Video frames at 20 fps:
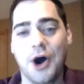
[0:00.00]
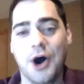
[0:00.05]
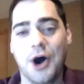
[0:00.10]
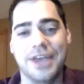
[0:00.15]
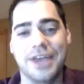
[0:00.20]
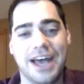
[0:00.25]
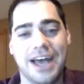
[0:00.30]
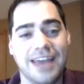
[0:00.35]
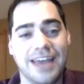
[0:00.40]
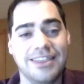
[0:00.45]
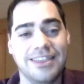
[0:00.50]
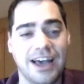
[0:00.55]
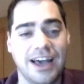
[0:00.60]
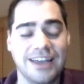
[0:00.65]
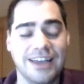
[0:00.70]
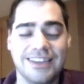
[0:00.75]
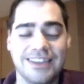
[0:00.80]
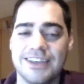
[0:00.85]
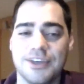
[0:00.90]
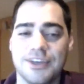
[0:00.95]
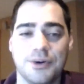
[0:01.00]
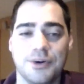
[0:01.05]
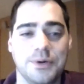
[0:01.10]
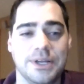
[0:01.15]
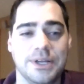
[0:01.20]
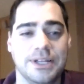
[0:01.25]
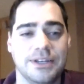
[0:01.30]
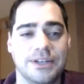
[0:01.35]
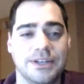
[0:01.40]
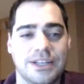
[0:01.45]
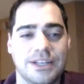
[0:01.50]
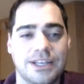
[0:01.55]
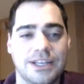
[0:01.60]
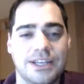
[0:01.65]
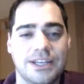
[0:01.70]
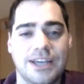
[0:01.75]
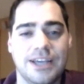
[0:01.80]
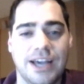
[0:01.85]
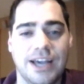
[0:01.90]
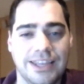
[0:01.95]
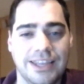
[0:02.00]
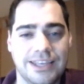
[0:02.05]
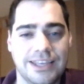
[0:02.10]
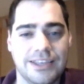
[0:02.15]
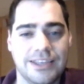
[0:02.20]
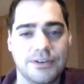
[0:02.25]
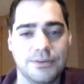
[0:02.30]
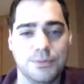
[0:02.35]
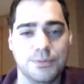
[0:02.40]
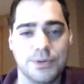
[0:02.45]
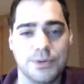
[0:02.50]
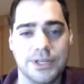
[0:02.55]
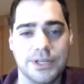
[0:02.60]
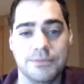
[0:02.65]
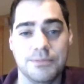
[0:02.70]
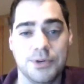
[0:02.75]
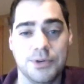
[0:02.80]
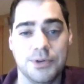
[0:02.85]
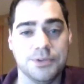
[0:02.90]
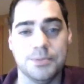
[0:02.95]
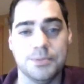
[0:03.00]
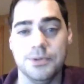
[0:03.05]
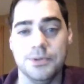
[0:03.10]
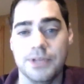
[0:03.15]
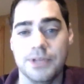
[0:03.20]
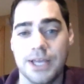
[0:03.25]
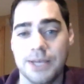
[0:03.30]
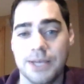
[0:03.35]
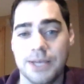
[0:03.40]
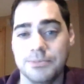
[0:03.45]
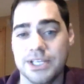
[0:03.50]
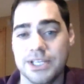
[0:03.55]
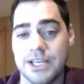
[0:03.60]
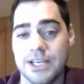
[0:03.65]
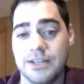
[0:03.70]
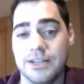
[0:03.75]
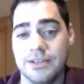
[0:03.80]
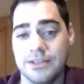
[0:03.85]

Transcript: yeah, I think he'll win. I think he'll win multiple times again.